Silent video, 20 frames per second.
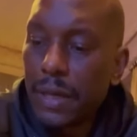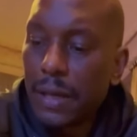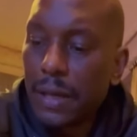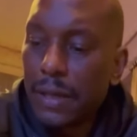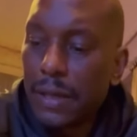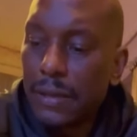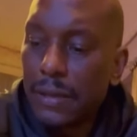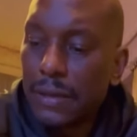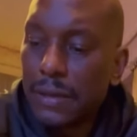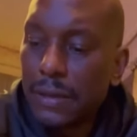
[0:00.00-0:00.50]

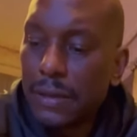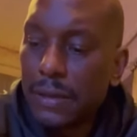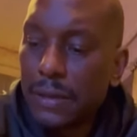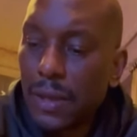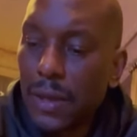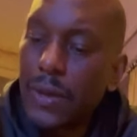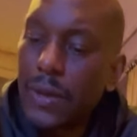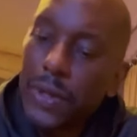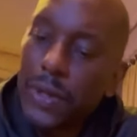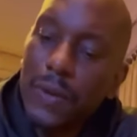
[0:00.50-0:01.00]

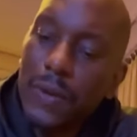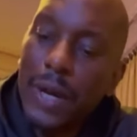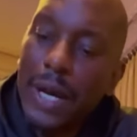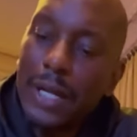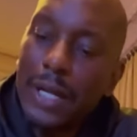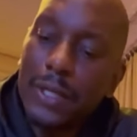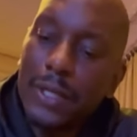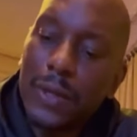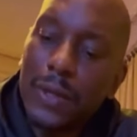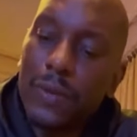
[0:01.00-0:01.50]
Because
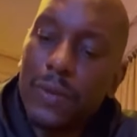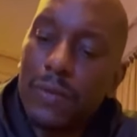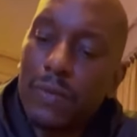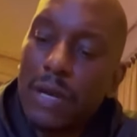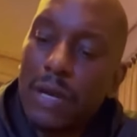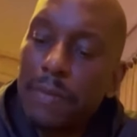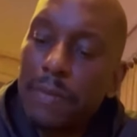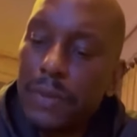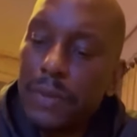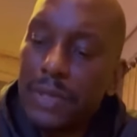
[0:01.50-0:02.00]
although I
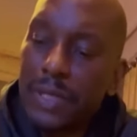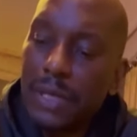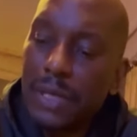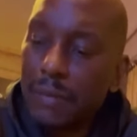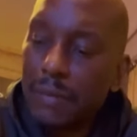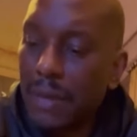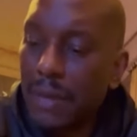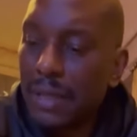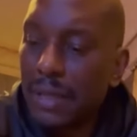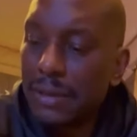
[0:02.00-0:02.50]
don't
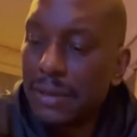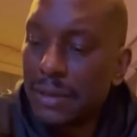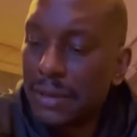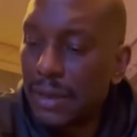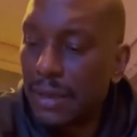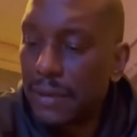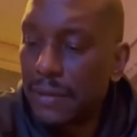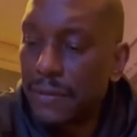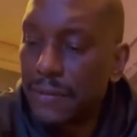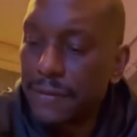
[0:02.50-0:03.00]
represent
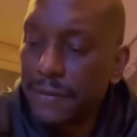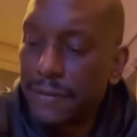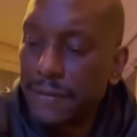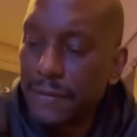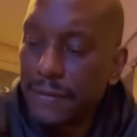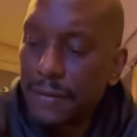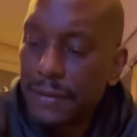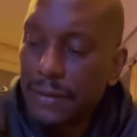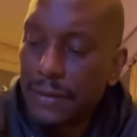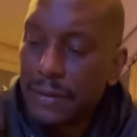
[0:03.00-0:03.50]

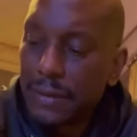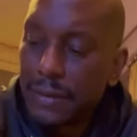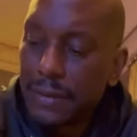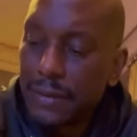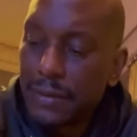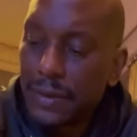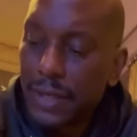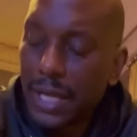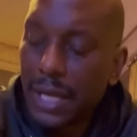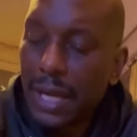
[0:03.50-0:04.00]
myself,
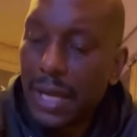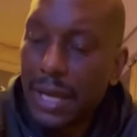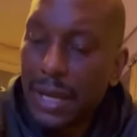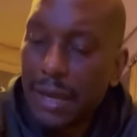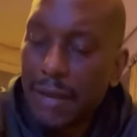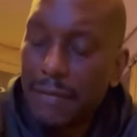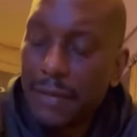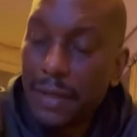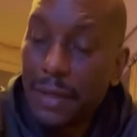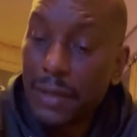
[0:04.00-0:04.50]
and
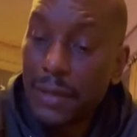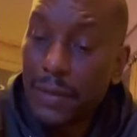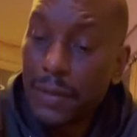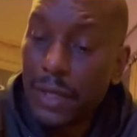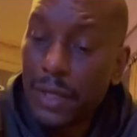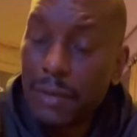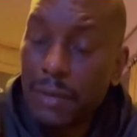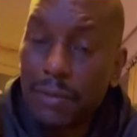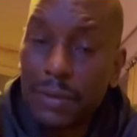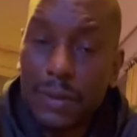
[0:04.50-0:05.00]
I have an
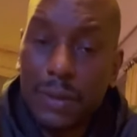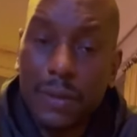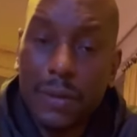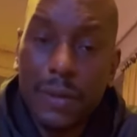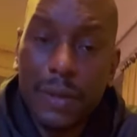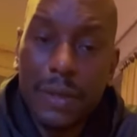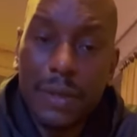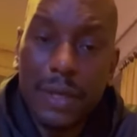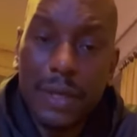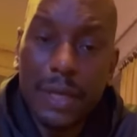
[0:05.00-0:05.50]
incredible
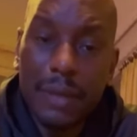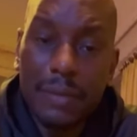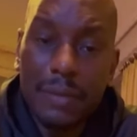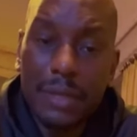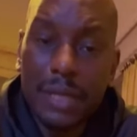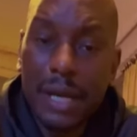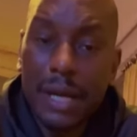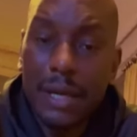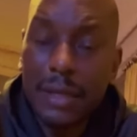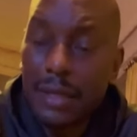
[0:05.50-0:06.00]
lawyer
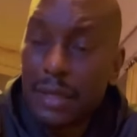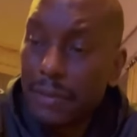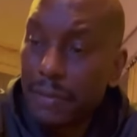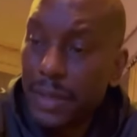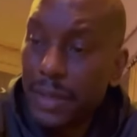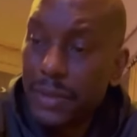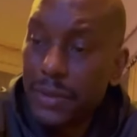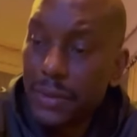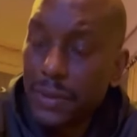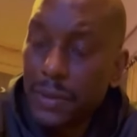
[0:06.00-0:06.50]
named
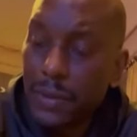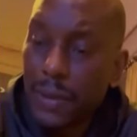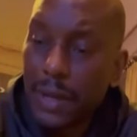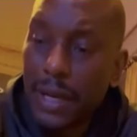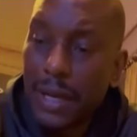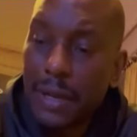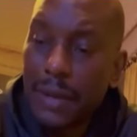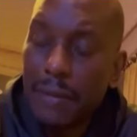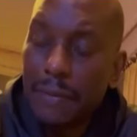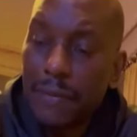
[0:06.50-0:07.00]
Tanya Mitchell
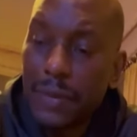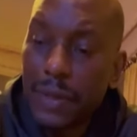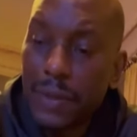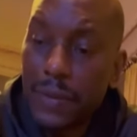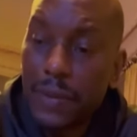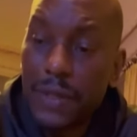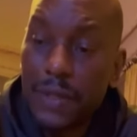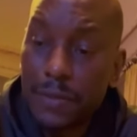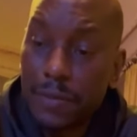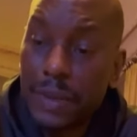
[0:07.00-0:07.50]

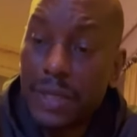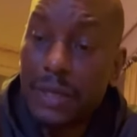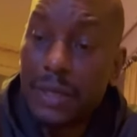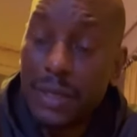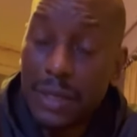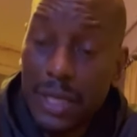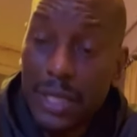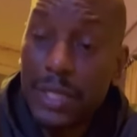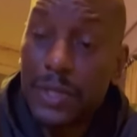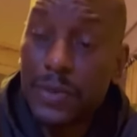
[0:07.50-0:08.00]
Graham, who has
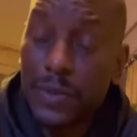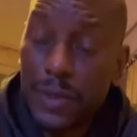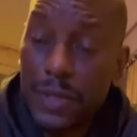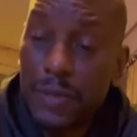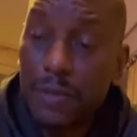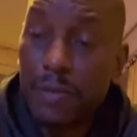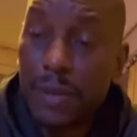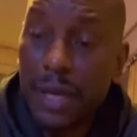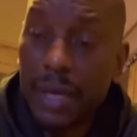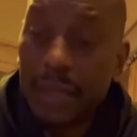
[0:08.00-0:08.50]
been
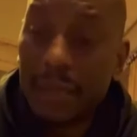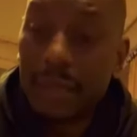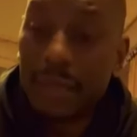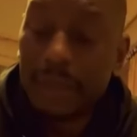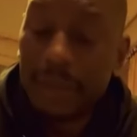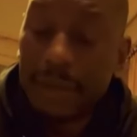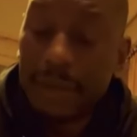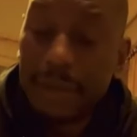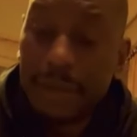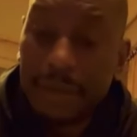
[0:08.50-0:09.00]

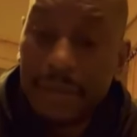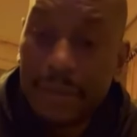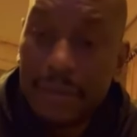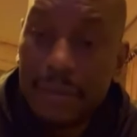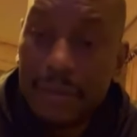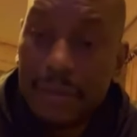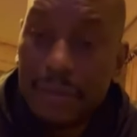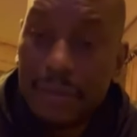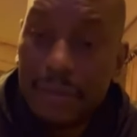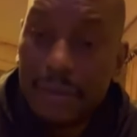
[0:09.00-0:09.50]
disrespected
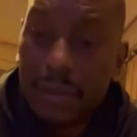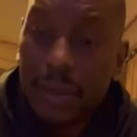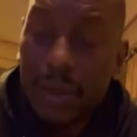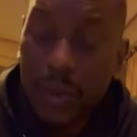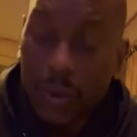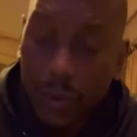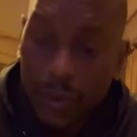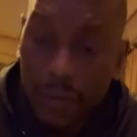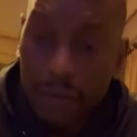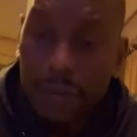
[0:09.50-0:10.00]

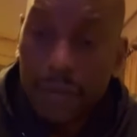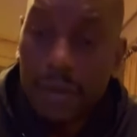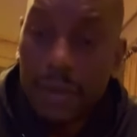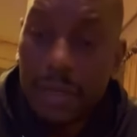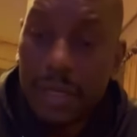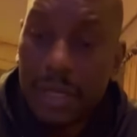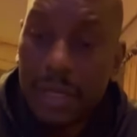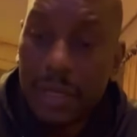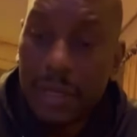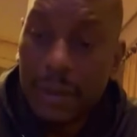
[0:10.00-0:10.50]

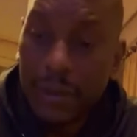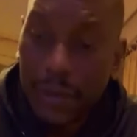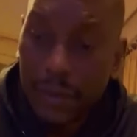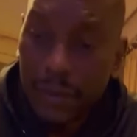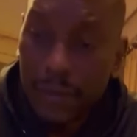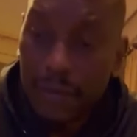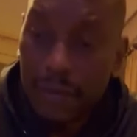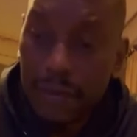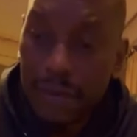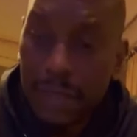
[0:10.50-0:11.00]
over and
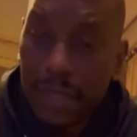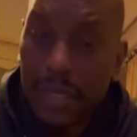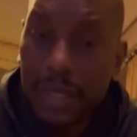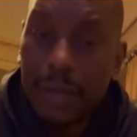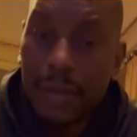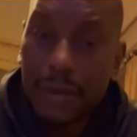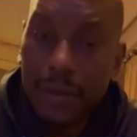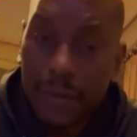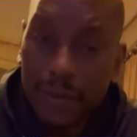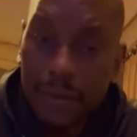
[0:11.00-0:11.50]
over
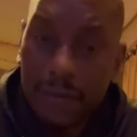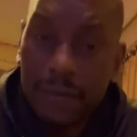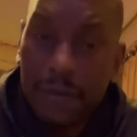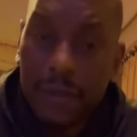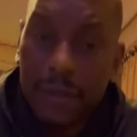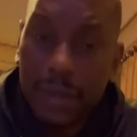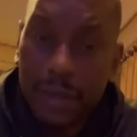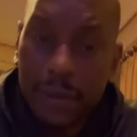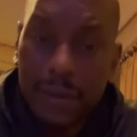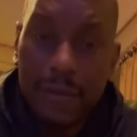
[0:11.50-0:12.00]
and
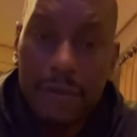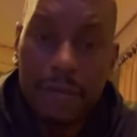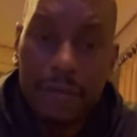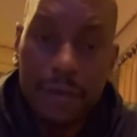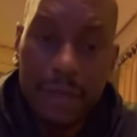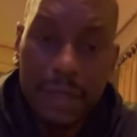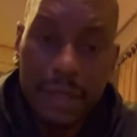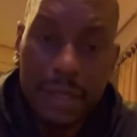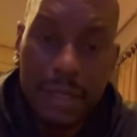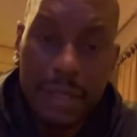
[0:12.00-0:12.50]
over and
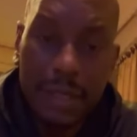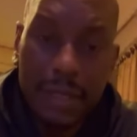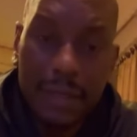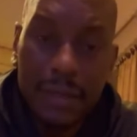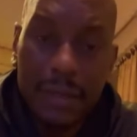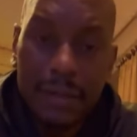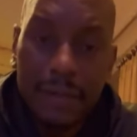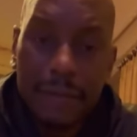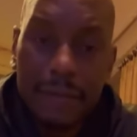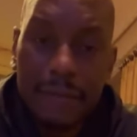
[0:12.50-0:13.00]
over
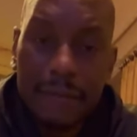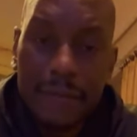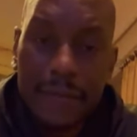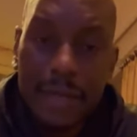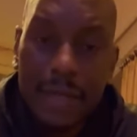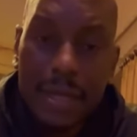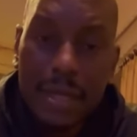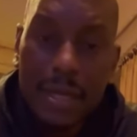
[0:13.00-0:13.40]
again